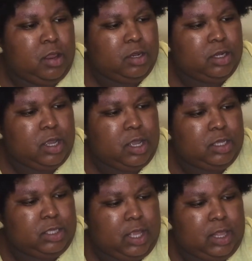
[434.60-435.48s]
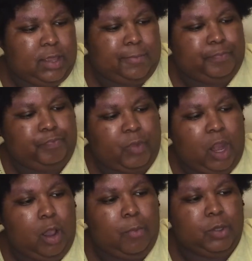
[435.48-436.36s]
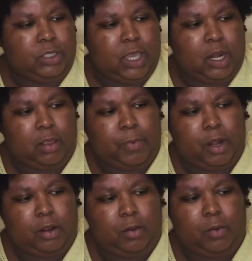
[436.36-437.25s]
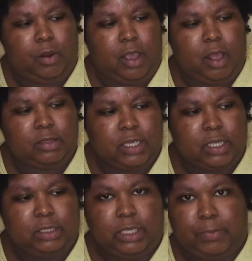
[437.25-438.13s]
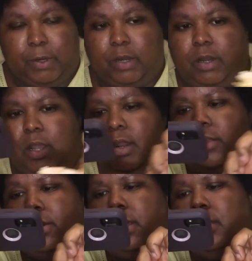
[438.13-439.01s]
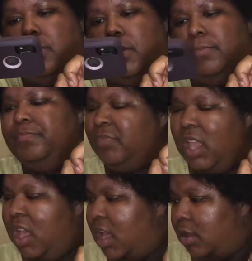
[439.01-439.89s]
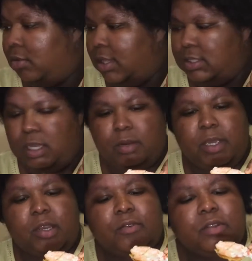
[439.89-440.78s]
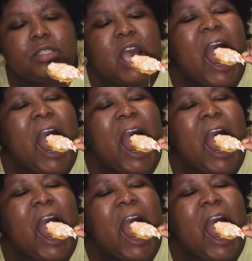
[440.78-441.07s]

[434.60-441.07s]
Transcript: Just lightly. I know I'm mostly getting the butter. Don't worry. I'll dig deeper another time, but that's not going to make a difference.